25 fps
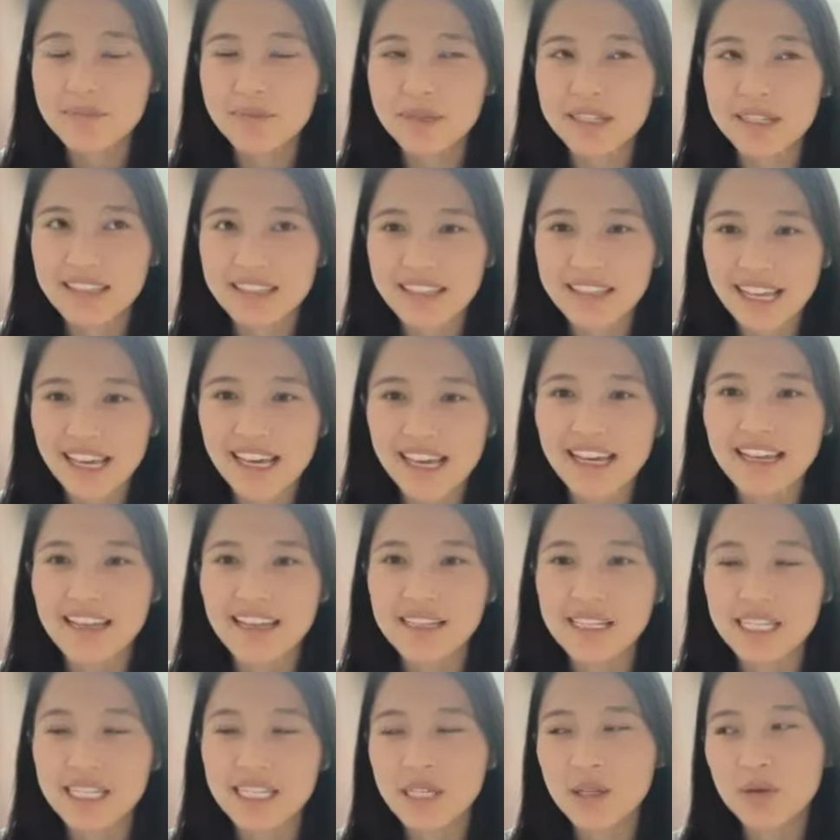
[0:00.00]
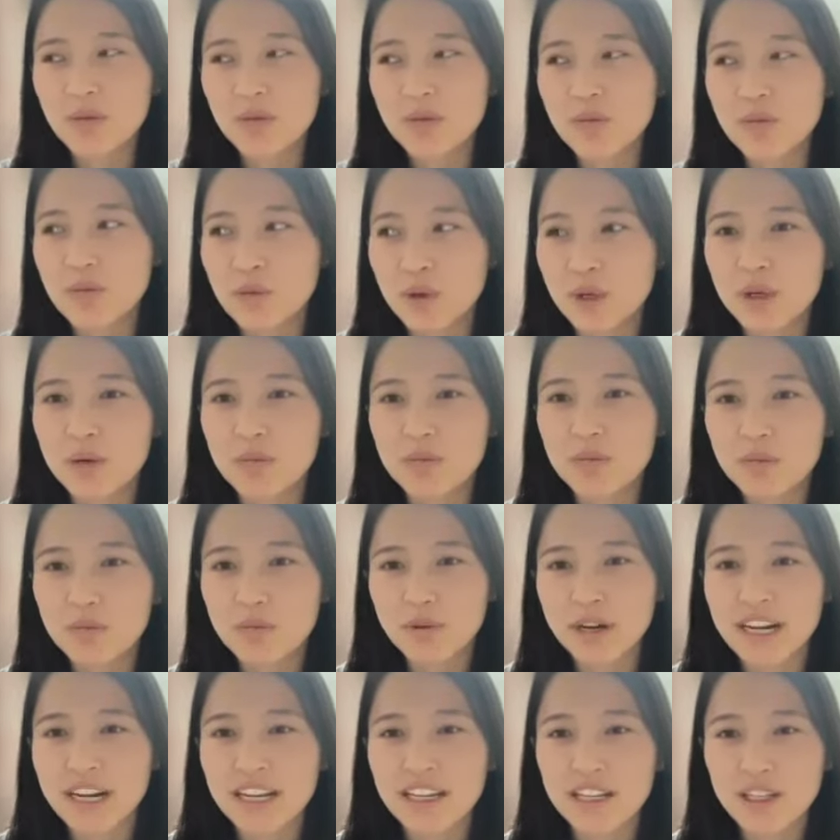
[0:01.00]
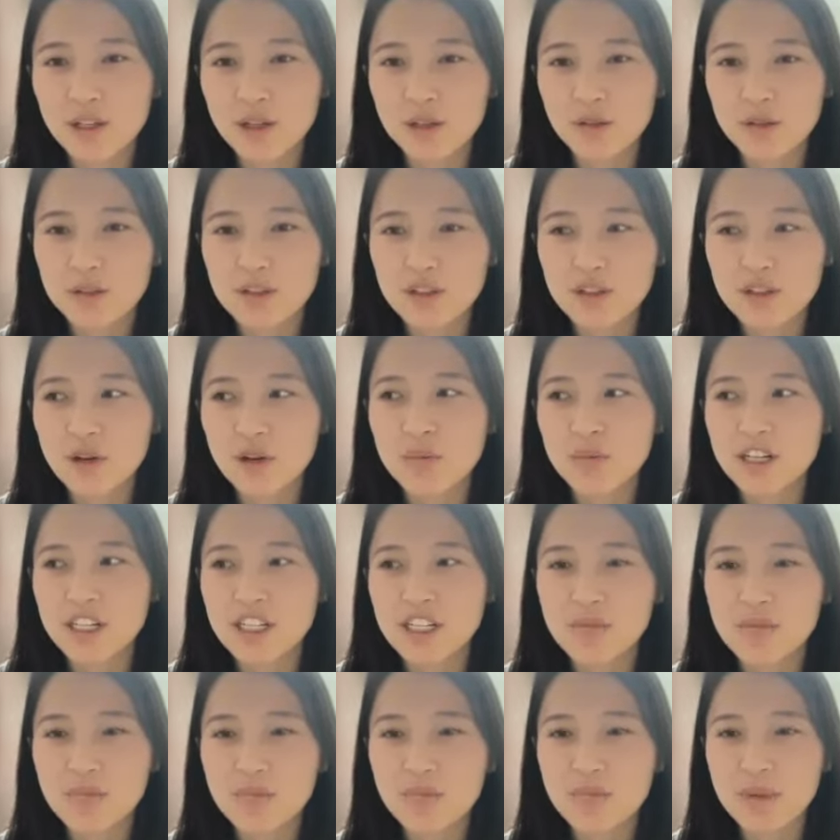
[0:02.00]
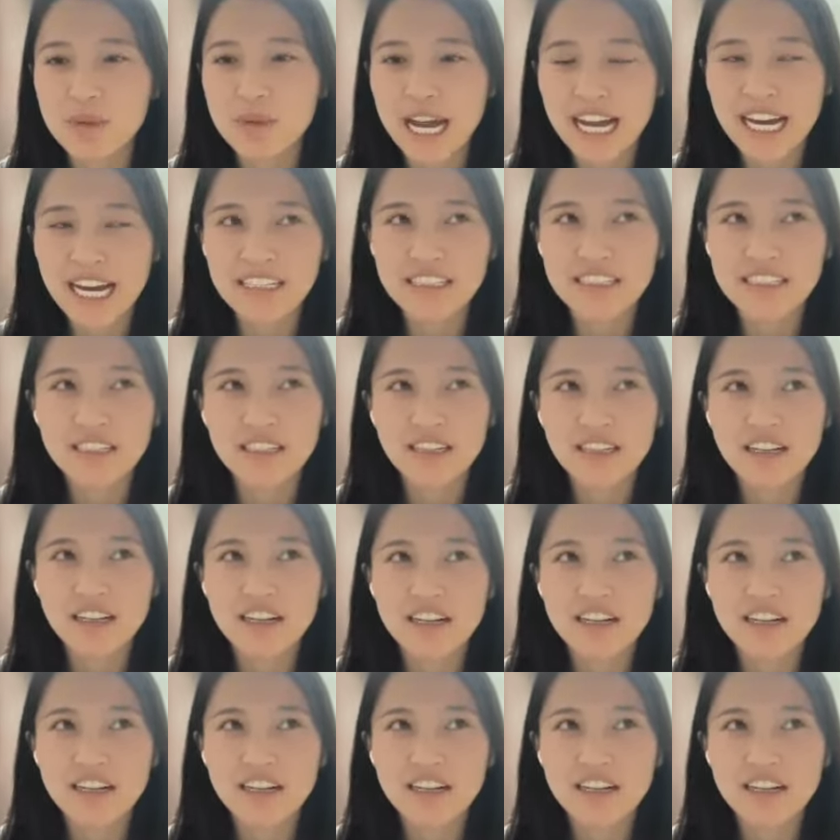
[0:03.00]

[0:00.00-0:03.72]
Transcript: but then it will bring you so much bad